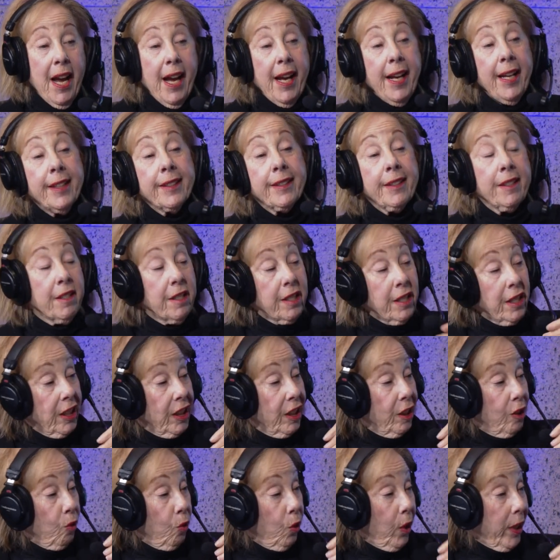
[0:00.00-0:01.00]
And I
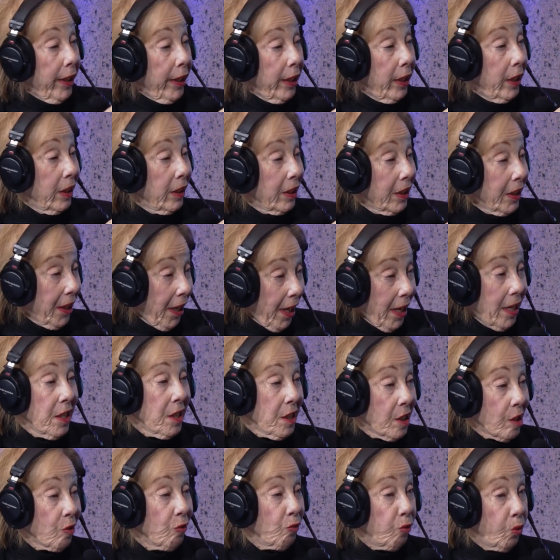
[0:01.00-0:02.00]
think in the
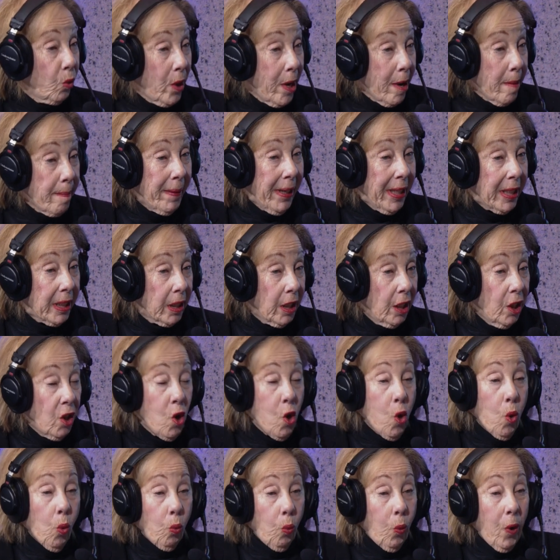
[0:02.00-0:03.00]
case of women,
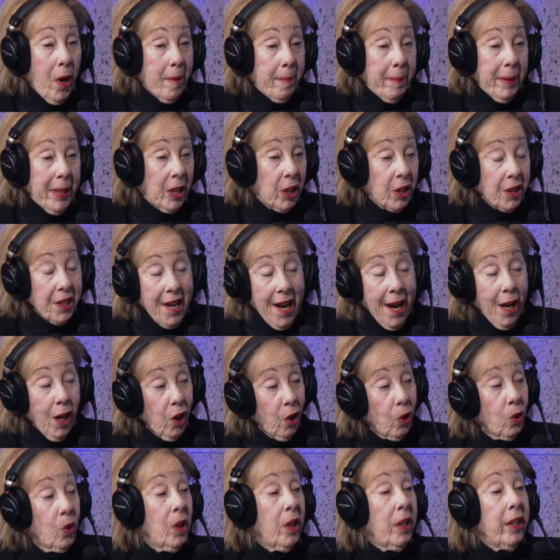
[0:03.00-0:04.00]
women are
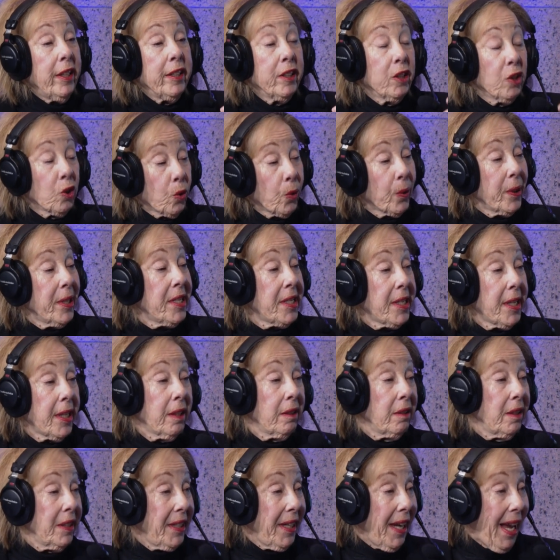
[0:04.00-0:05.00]
now
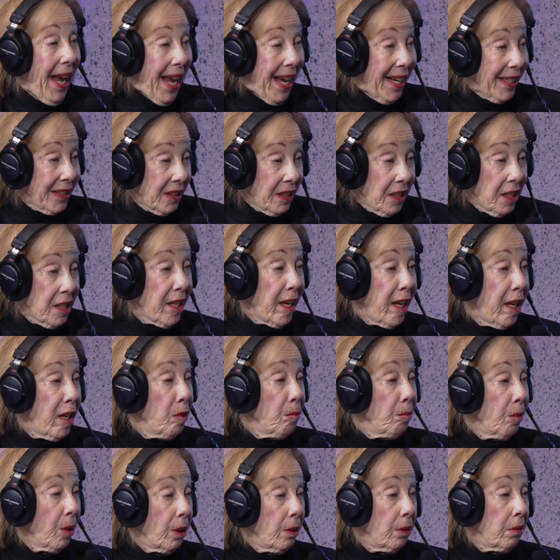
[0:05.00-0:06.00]
increasingly at the
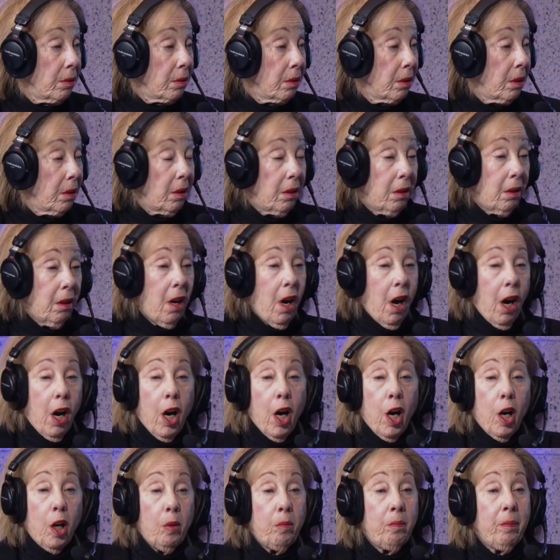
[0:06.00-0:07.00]
table
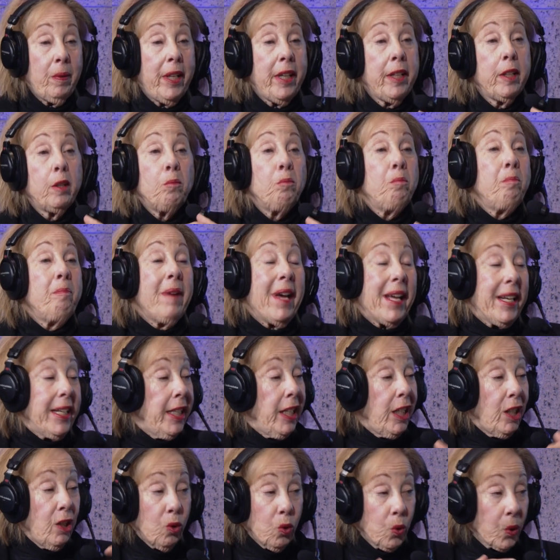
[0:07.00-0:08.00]
in
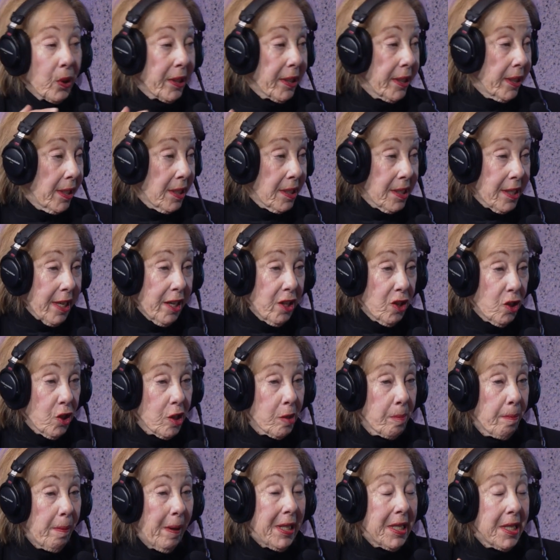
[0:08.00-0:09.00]
many
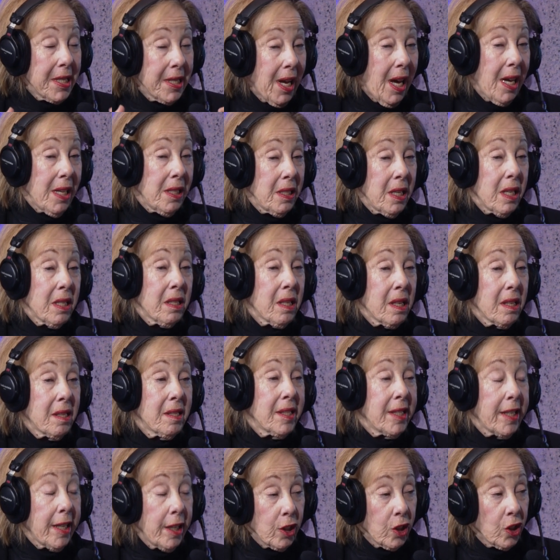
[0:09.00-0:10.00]
organizations, but not
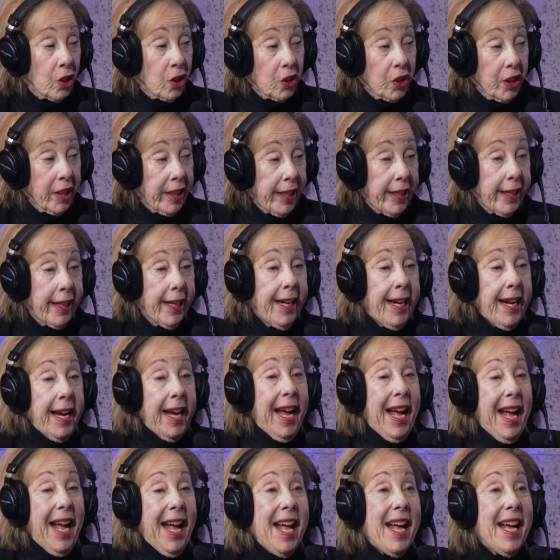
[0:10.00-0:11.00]
necessarily
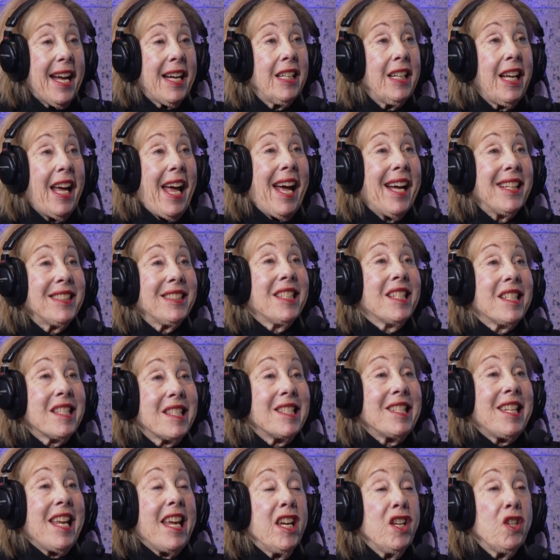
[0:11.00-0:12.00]
at the
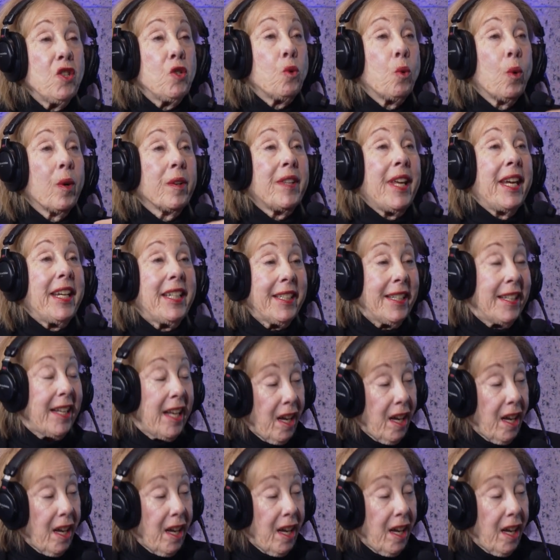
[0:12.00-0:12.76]
stage where they can